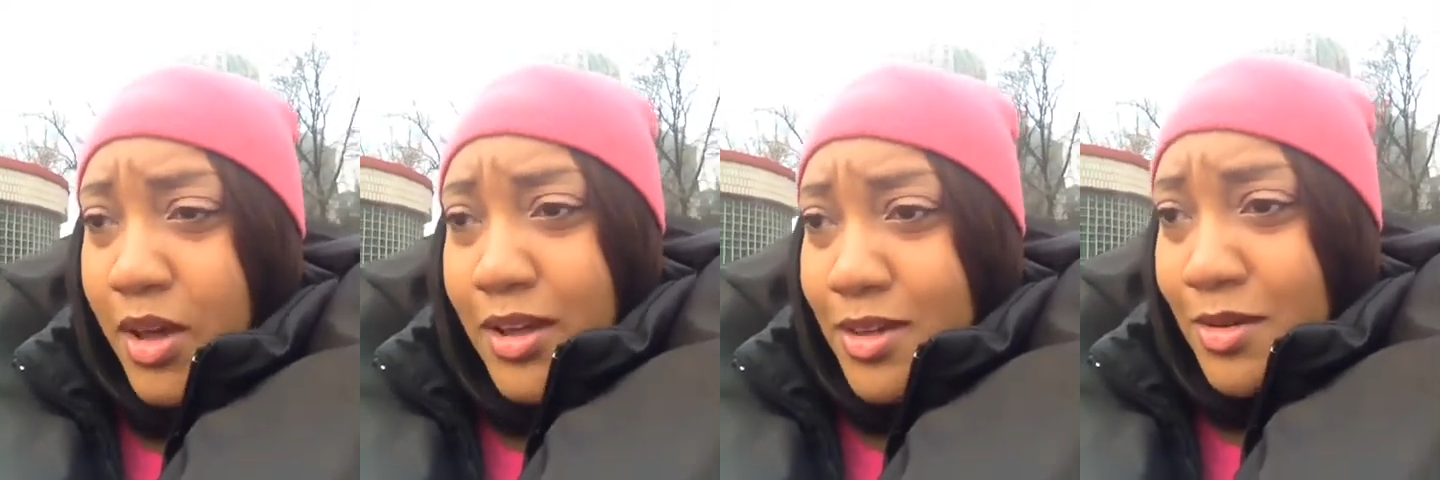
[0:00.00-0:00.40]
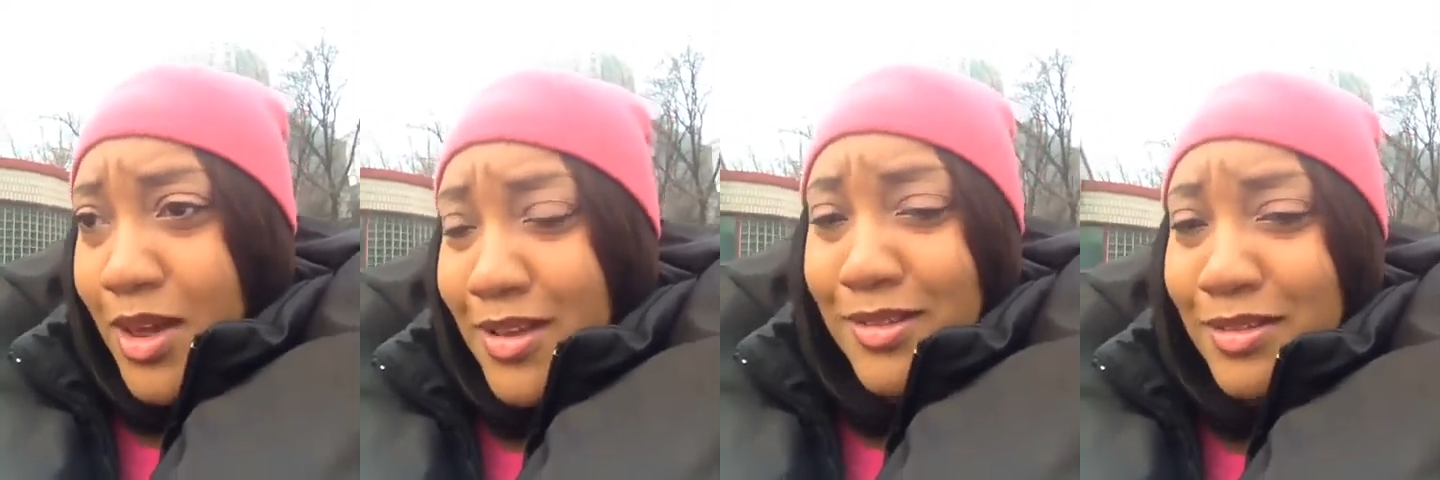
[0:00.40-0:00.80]
You
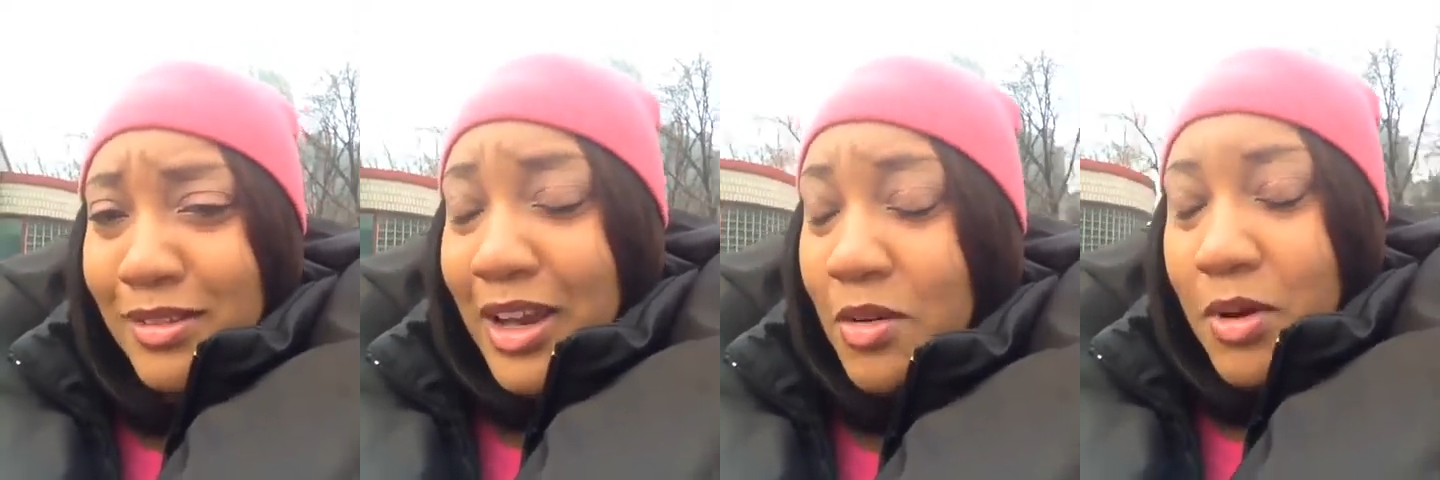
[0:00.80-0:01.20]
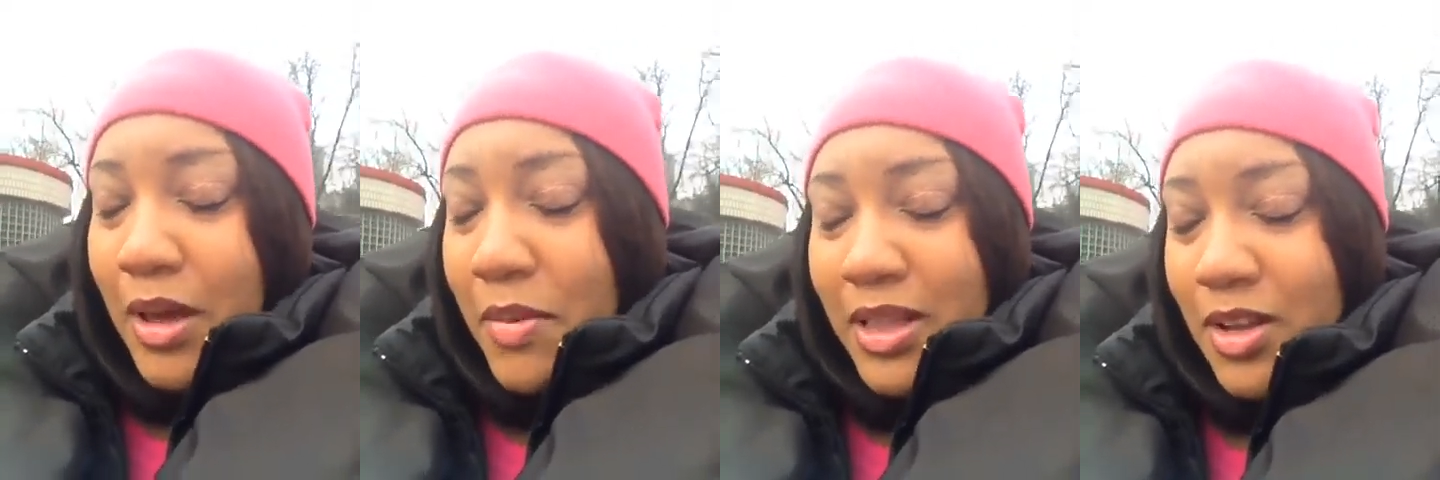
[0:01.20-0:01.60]
ain't.
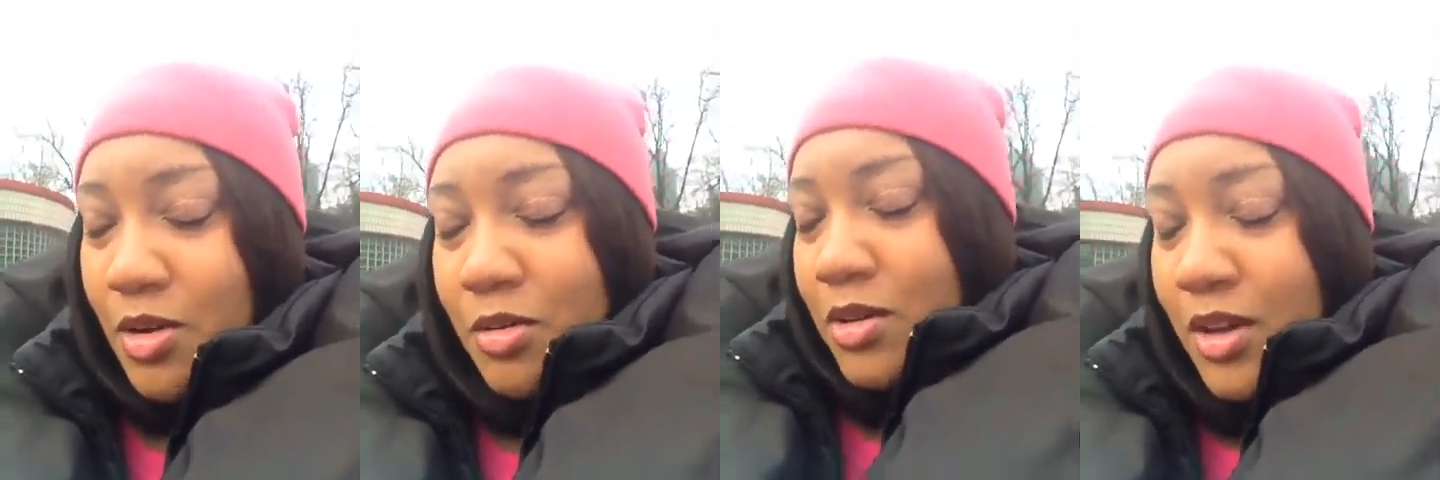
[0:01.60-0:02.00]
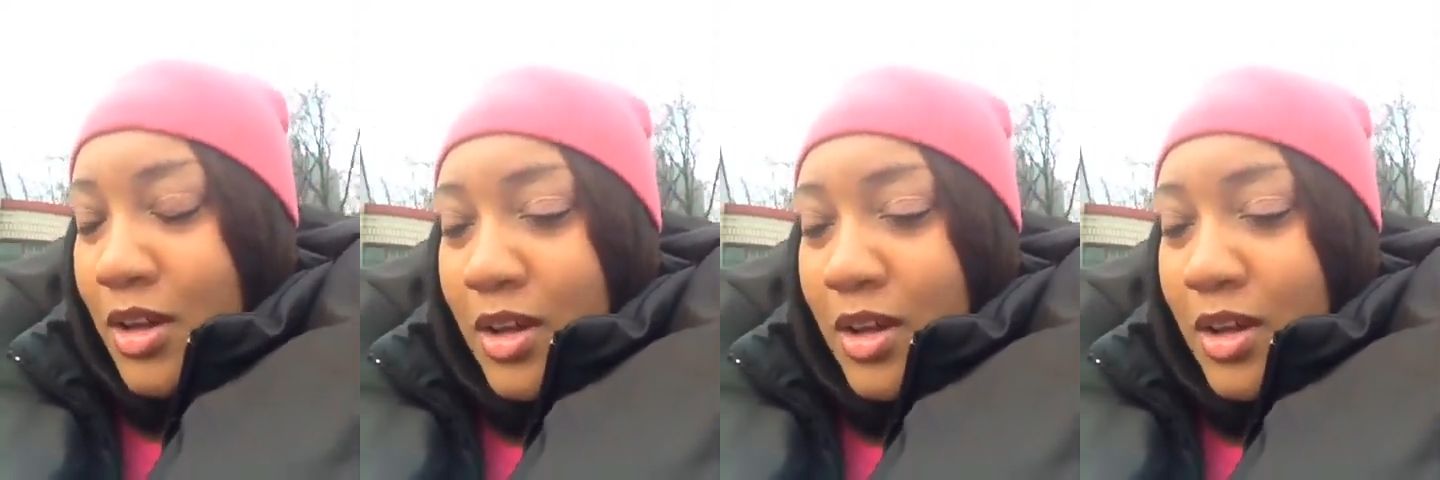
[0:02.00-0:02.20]
Anyway, I'm about to go.